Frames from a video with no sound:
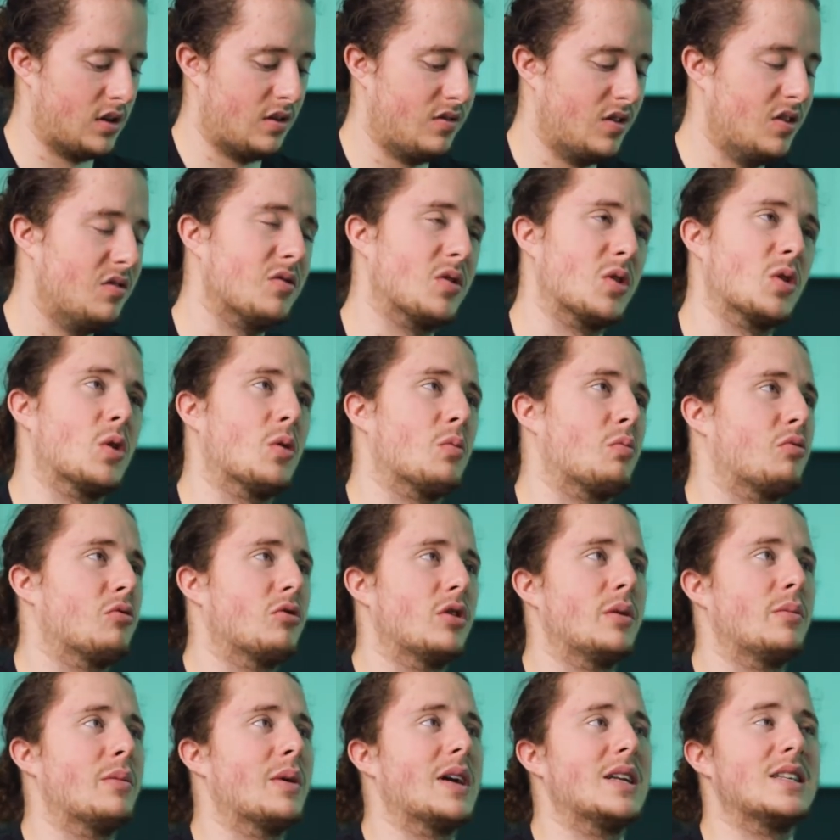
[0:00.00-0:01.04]
They've even got
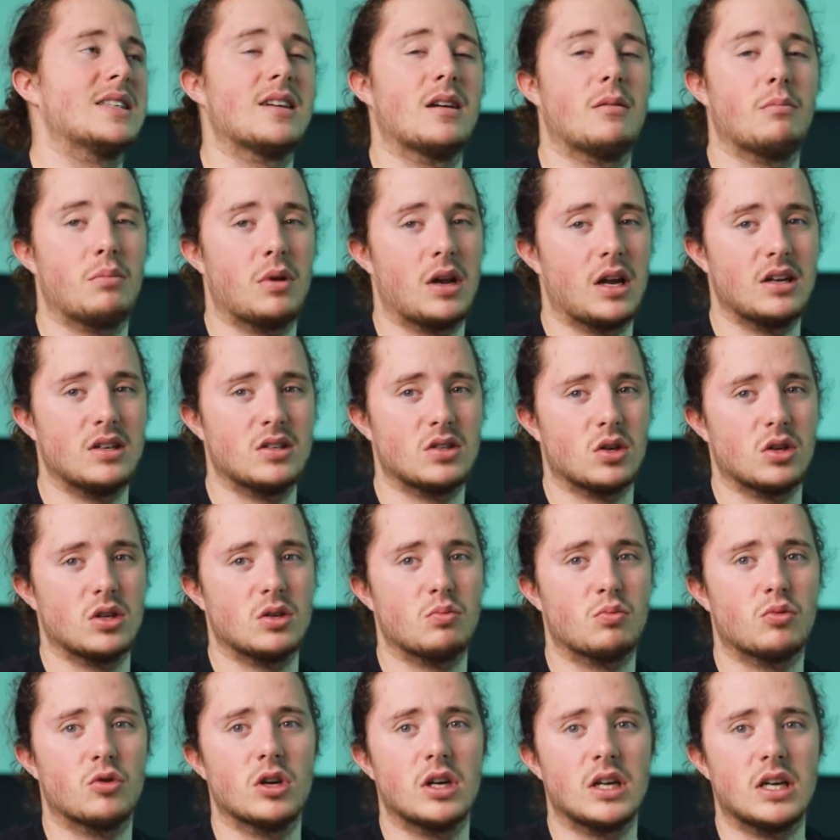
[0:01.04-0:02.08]
pre-made templates, so it's
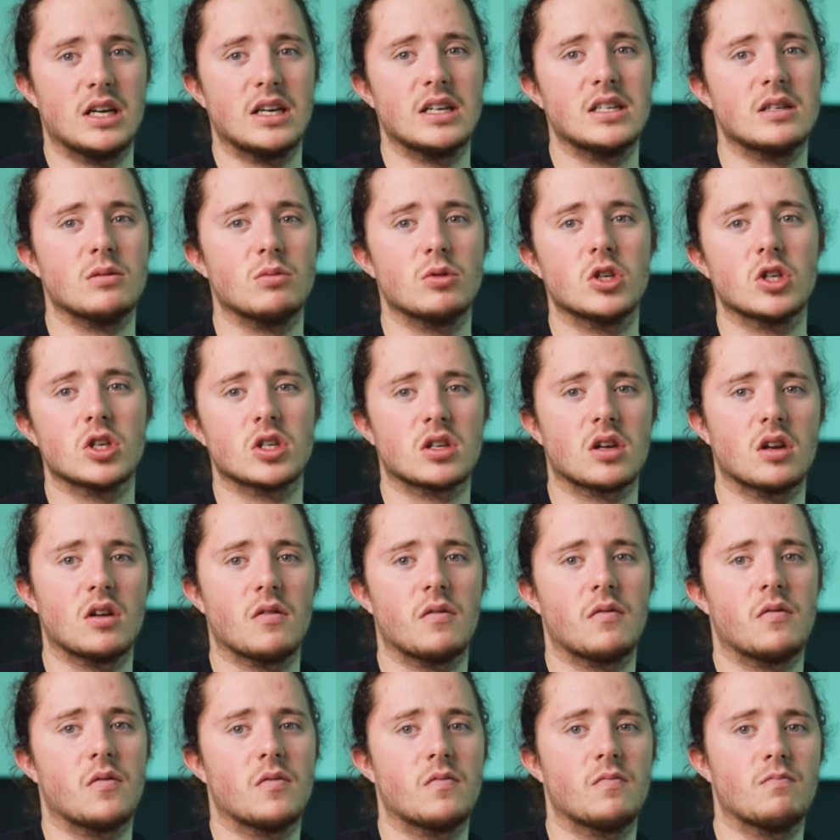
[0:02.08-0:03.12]
pretty easy. We're just going to
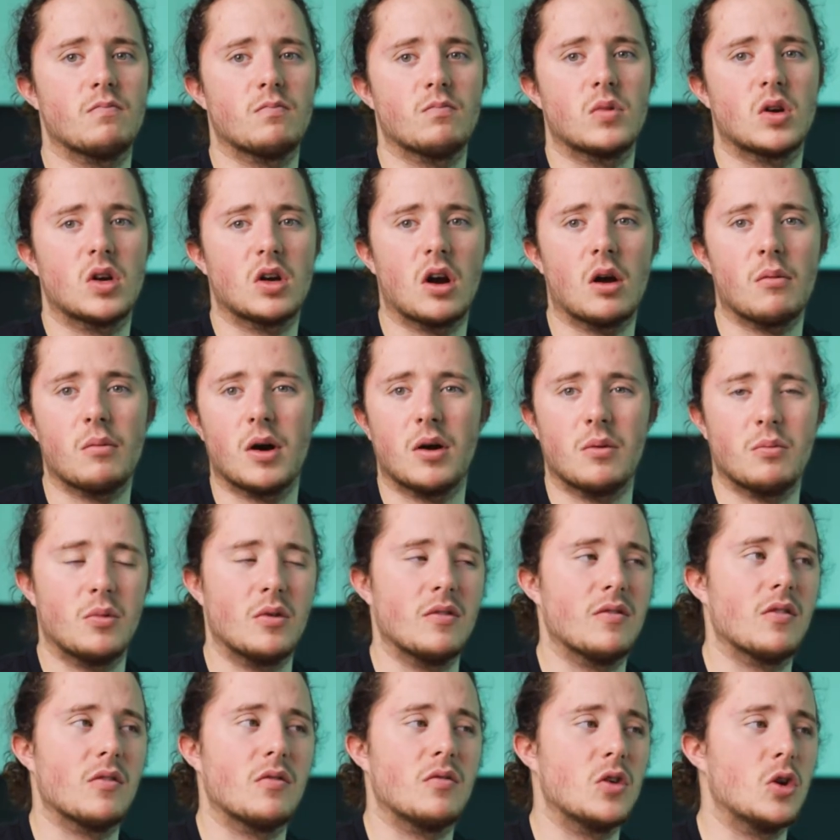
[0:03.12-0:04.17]
come up
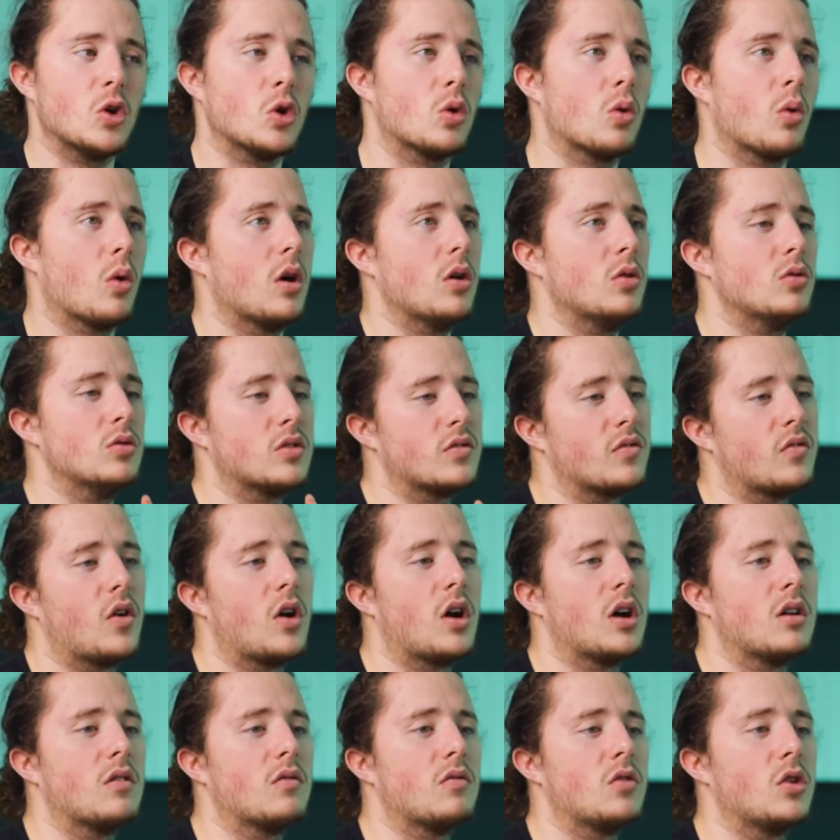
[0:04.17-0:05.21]
with a few quotes,
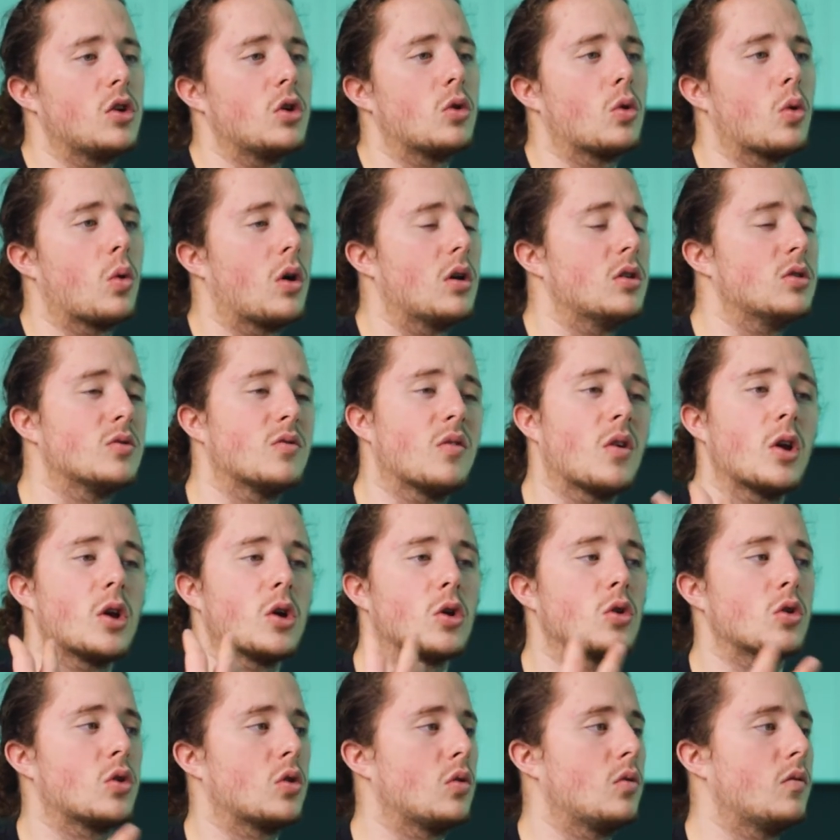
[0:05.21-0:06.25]
find a few quotes. I've only
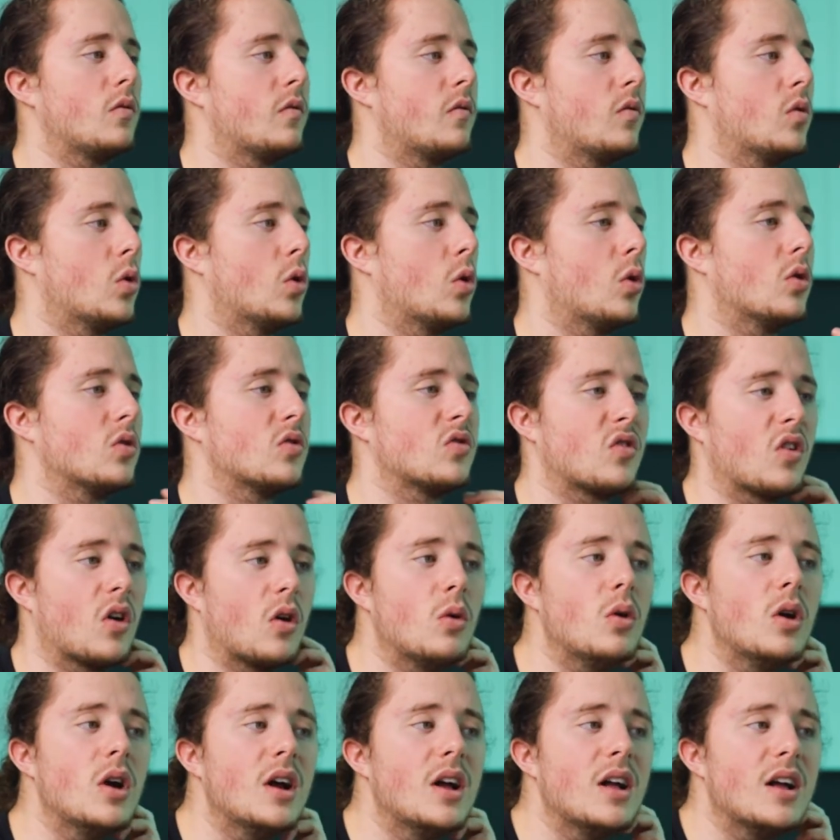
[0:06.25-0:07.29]
got to do 4,
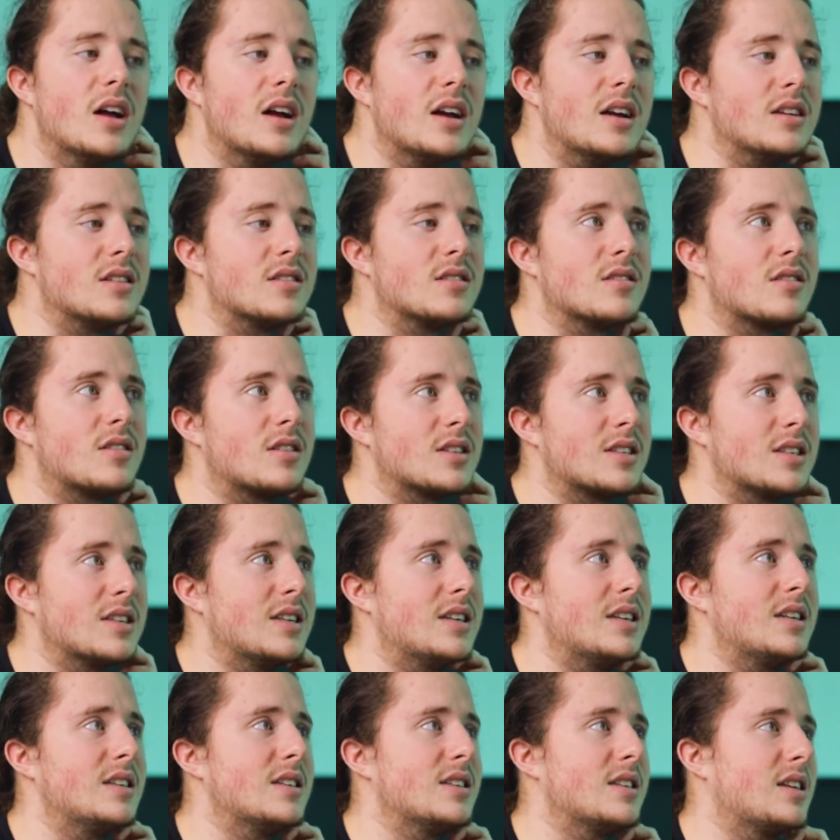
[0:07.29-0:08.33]
so it's nice and
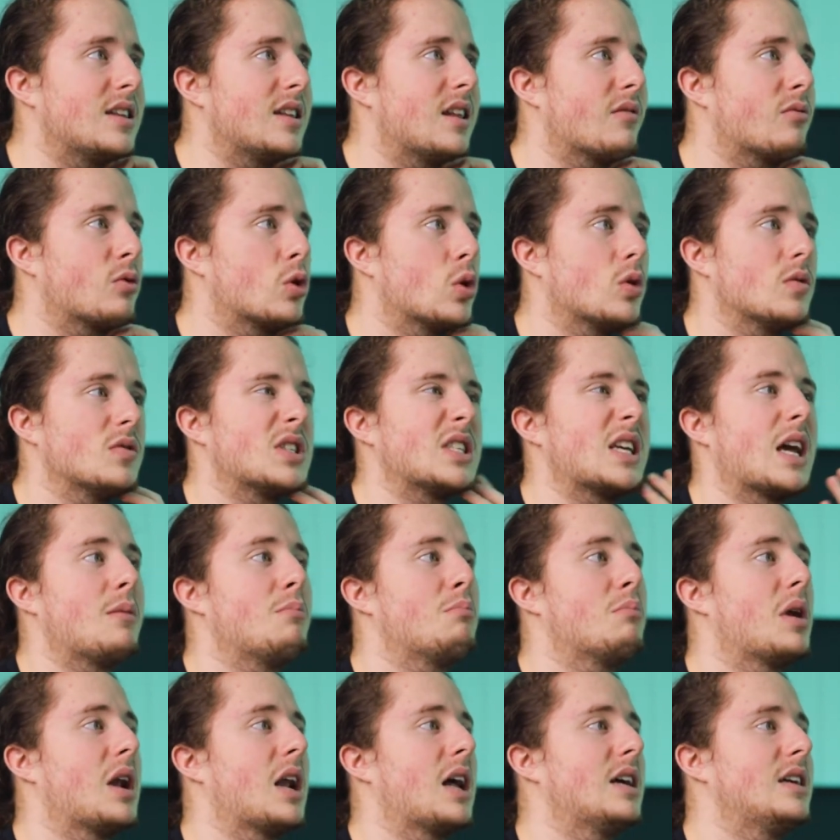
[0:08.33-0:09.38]
easy. They've got
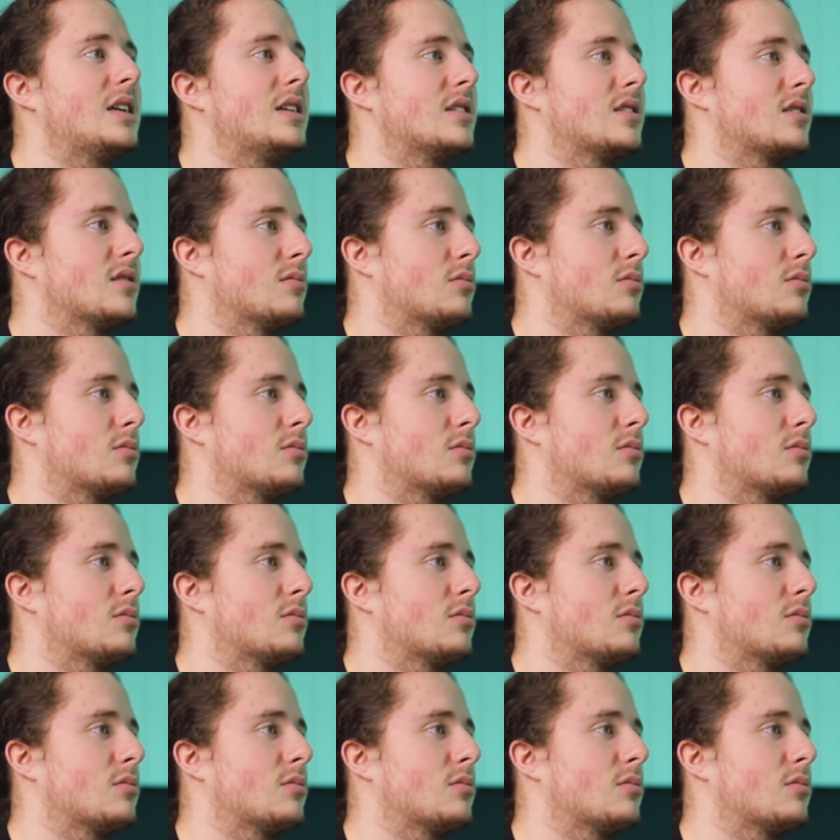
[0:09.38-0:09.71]
templates.